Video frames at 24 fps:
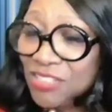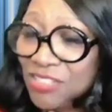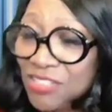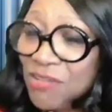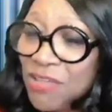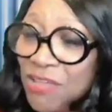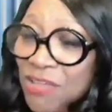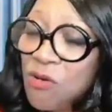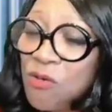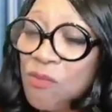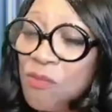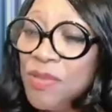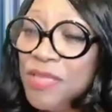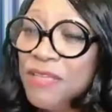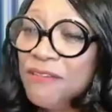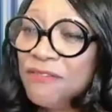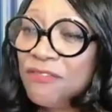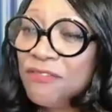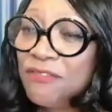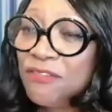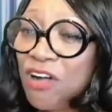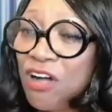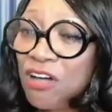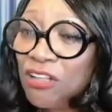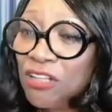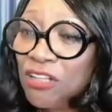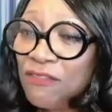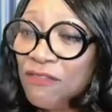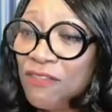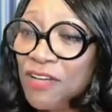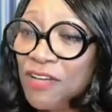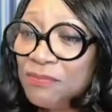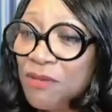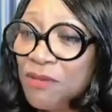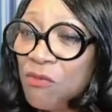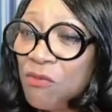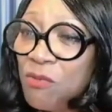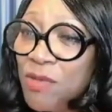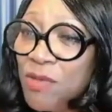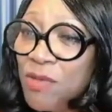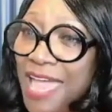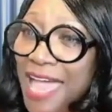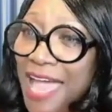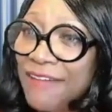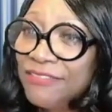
So it won't be for all of us, but we